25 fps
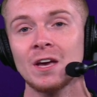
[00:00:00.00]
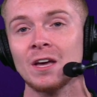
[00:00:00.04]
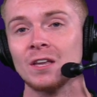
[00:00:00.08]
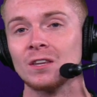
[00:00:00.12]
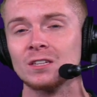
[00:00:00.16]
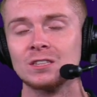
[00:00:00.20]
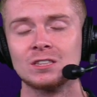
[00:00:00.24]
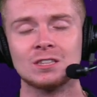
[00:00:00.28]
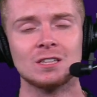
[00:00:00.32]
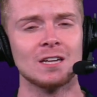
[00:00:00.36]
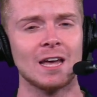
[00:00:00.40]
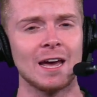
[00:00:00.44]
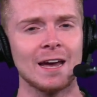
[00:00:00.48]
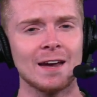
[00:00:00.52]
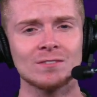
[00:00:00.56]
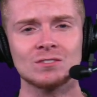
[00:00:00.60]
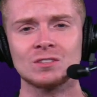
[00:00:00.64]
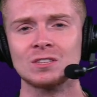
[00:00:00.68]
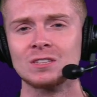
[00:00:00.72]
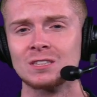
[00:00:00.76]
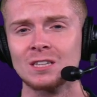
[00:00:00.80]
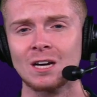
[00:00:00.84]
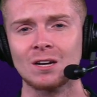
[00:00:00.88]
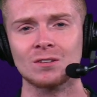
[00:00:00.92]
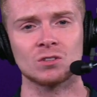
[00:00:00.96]
The
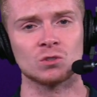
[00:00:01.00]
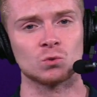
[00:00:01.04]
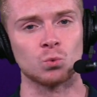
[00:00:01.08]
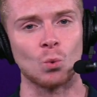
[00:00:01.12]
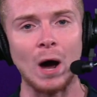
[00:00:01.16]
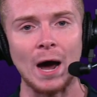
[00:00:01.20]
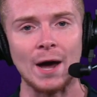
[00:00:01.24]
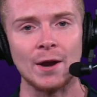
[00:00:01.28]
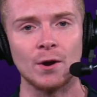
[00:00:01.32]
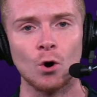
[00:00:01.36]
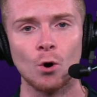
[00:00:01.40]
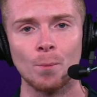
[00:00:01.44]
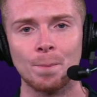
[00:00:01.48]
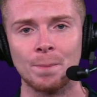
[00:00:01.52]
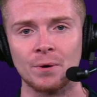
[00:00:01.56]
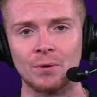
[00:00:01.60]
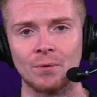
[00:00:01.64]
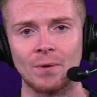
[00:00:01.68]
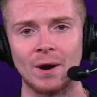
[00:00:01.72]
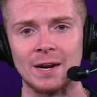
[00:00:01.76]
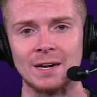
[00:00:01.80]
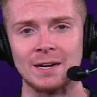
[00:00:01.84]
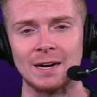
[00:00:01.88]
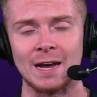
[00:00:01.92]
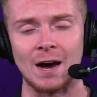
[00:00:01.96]
AFC South is wide open
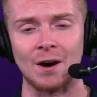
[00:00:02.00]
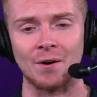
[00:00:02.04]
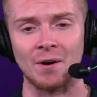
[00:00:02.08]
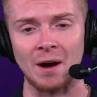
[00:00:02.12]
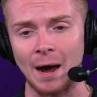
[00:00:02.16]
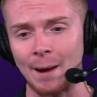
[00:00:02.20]
right now.